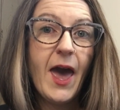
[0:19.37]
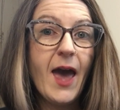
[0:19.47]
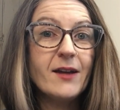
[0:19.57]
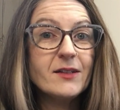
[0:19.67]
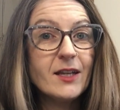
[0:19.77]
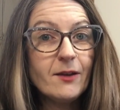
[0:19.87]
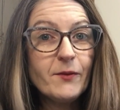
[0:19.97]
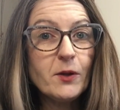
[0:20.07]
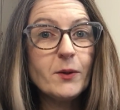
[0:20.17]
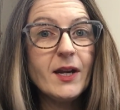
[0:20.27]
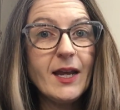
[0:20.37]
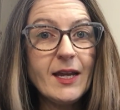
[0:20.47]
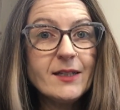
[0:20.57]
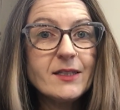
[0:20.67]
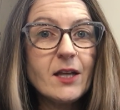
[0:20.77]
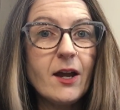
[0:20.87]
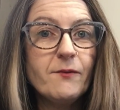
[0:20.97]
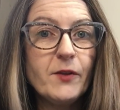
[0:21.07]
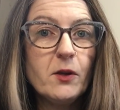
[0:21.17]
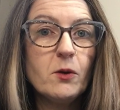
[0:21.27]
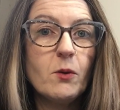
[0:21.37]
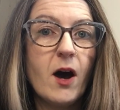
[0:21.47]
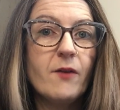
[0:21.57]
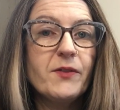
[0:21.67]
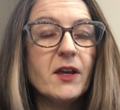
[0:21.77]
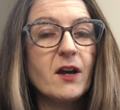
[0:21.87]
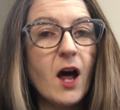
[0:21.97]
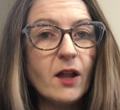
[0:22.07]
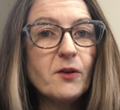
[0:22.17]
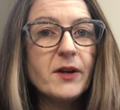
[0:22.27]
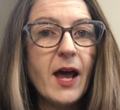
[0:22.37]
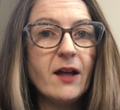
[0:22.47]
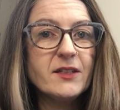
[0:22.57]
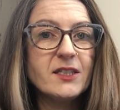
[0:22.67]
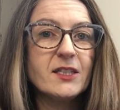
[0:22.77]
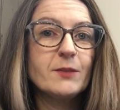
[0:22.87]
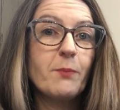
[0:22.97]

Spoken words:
and give you an inside view of the color analysis